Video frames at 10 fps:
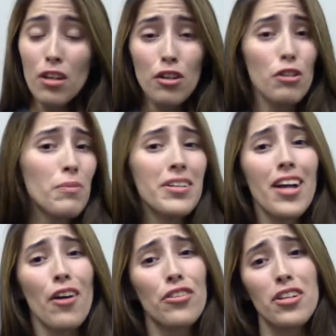you're being
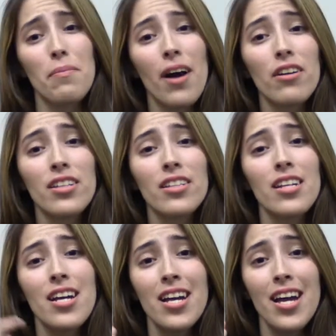healthy about
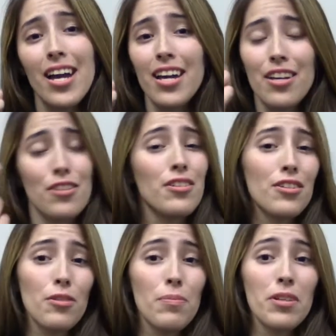it, and
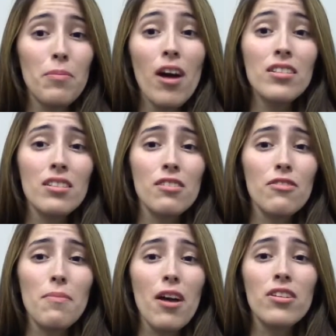you're being positive
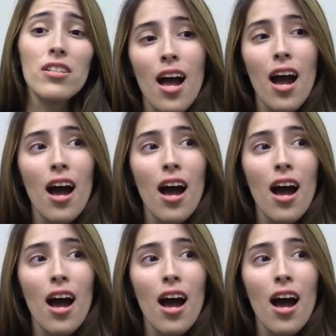about it.